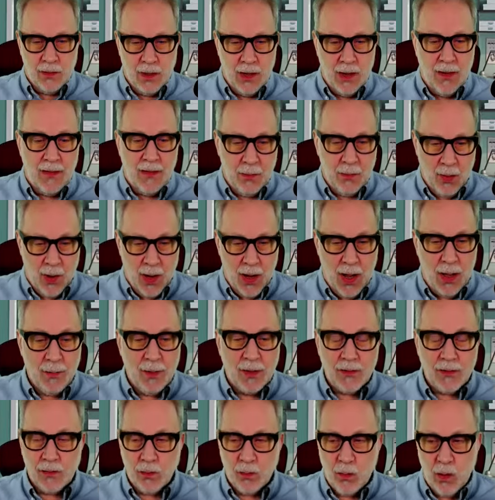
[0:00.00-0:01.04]
that
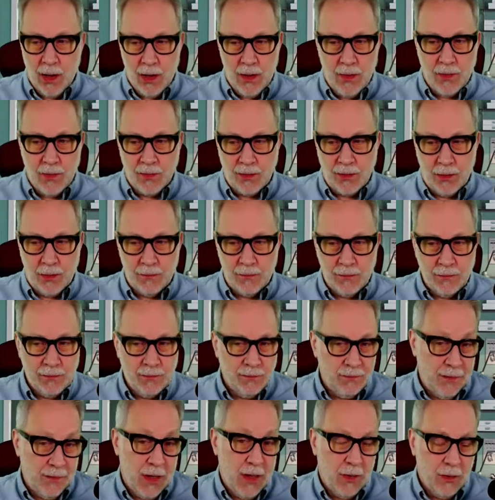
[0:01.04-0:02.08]
promise where others have
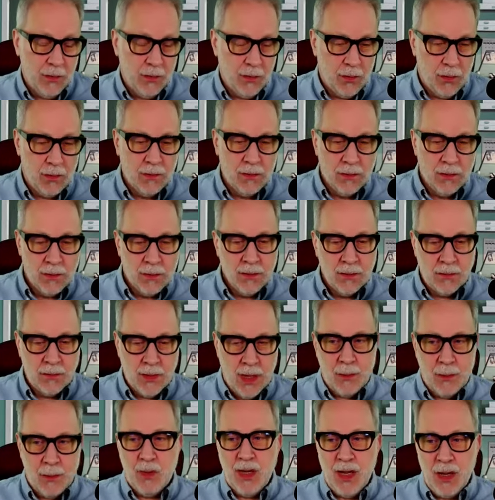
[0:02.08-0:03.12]
failed or
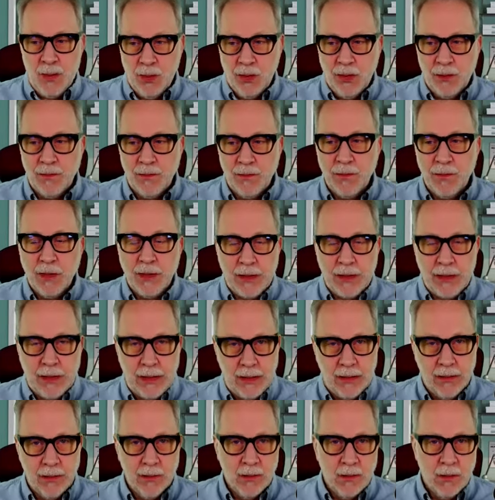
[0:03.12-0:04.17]
not been able to
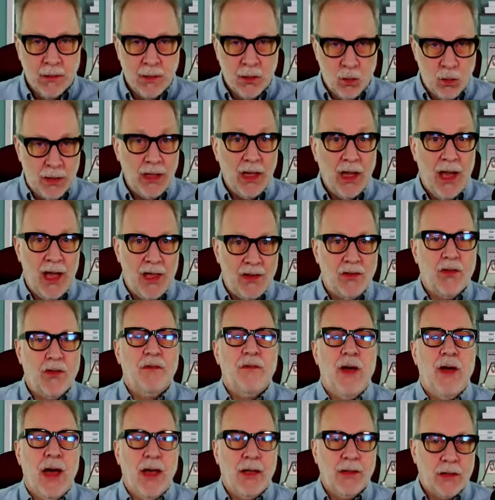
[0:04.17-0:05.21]
fully realize the
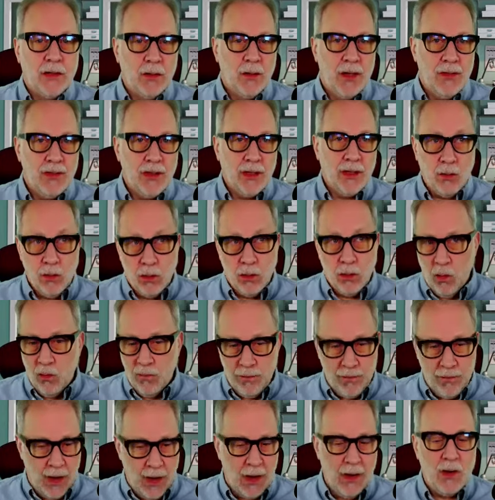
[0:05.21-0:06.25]
value. I think we're
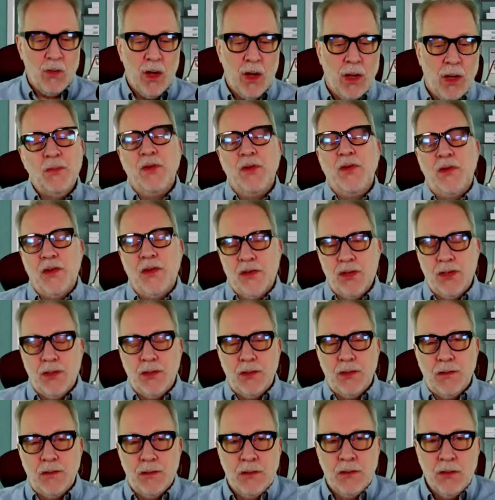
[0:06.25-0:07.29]
very well
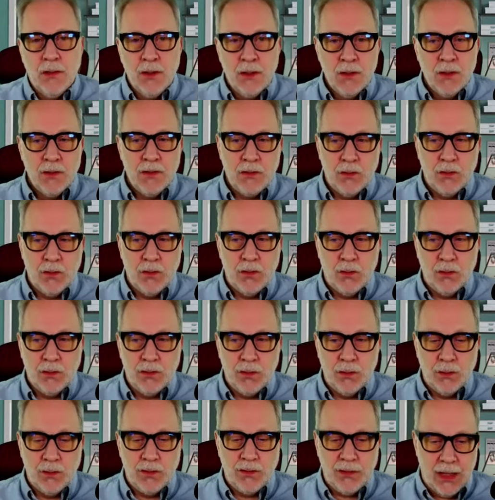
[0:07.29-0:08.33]
positioned to
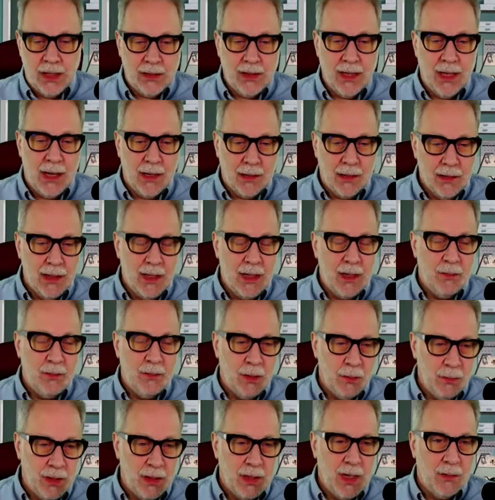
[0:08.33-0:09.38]
stake that claim
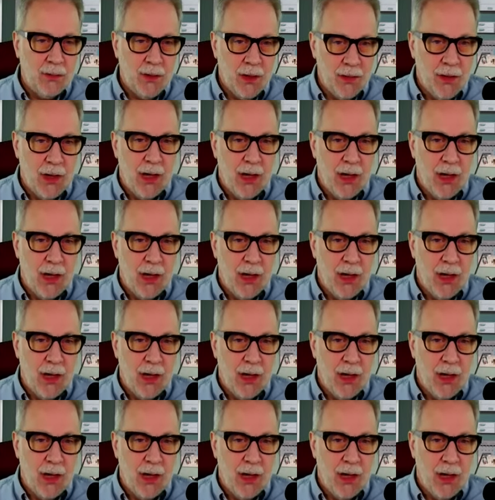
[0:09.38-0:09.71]
and become a thought